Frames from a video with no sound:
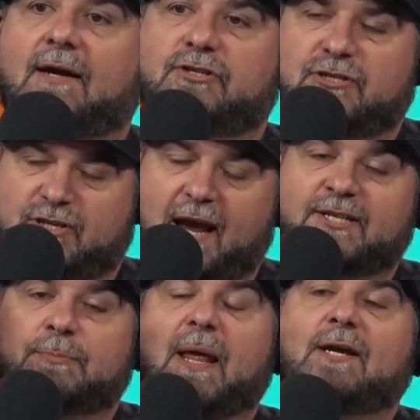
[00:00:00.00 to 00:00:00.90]
Just
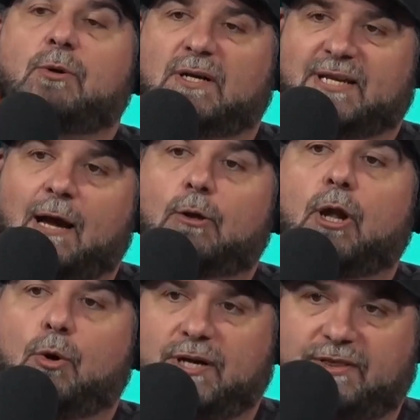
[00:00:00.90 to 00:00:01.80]
explain to us how
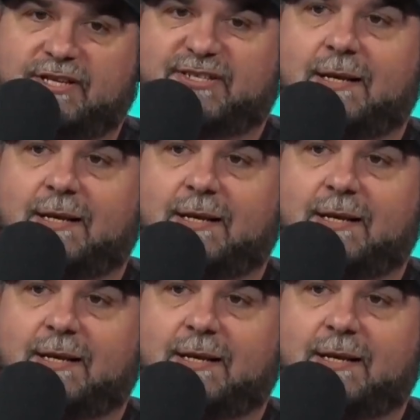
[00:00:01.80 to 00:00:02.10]
loaded this team